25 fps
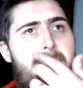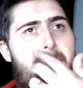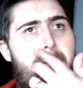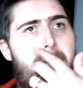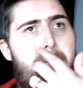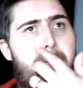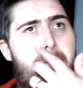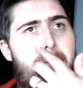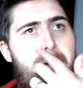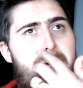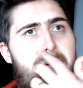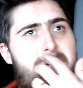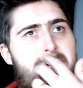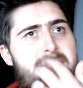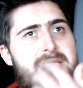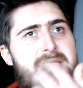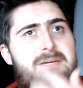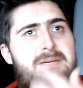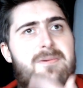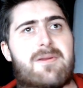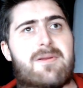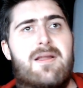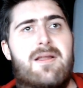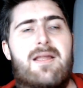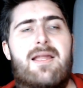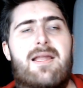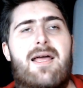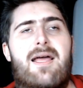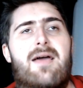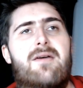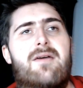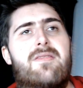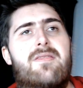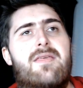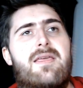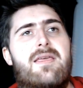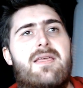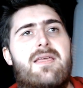Because it would allow
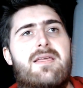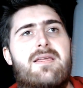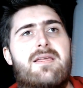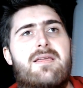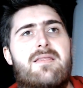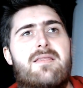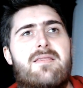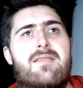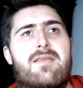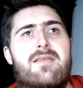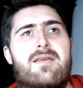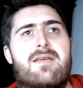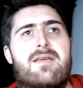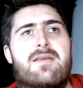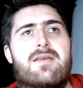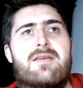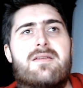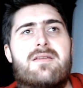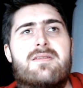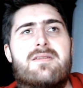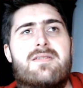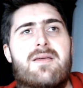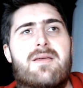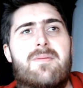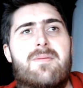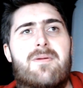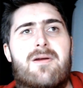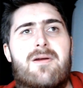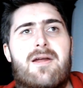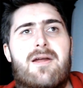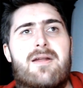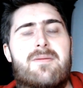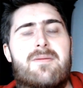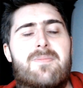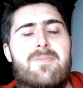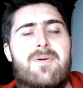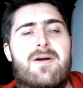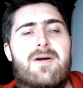the
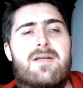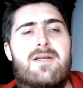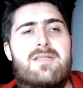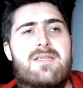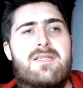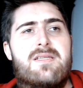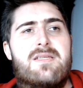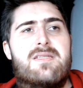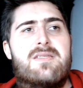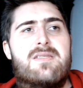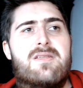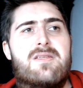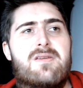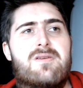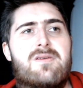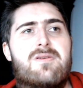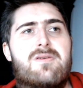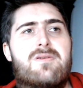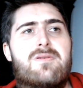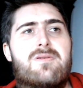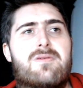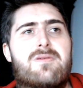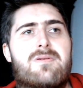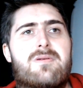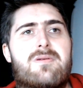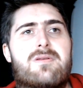Democratic Party to